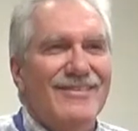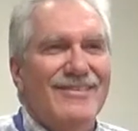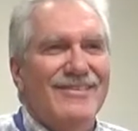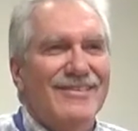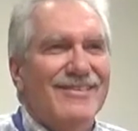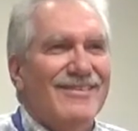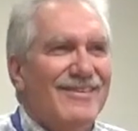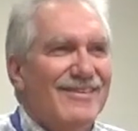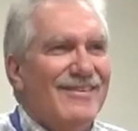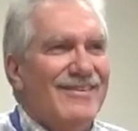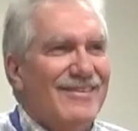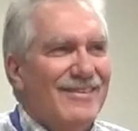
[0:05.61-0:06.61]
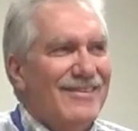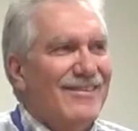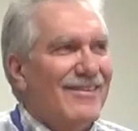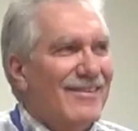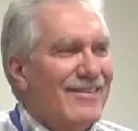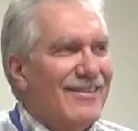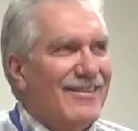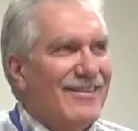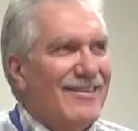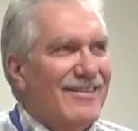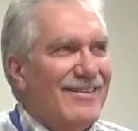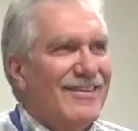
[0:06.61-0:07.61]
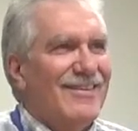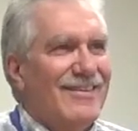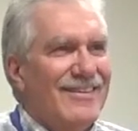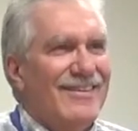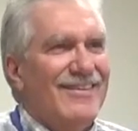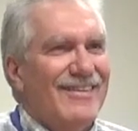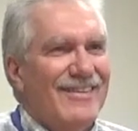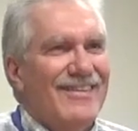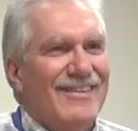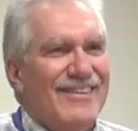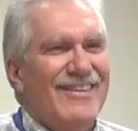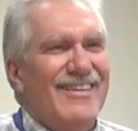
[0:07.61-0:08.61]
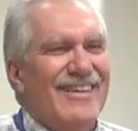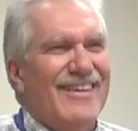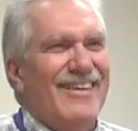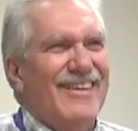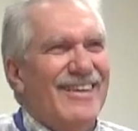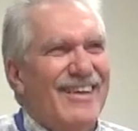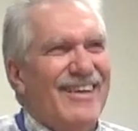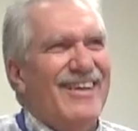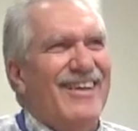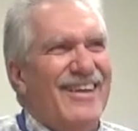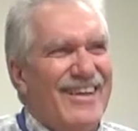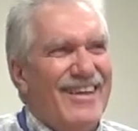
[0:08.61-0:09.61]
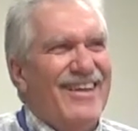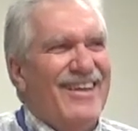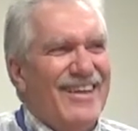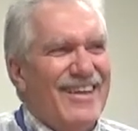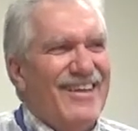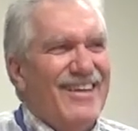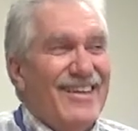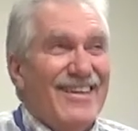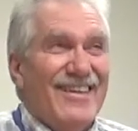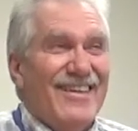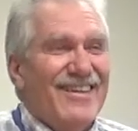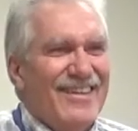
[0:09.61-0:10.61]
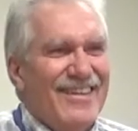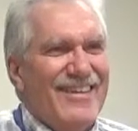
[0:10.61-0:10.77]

[no speech]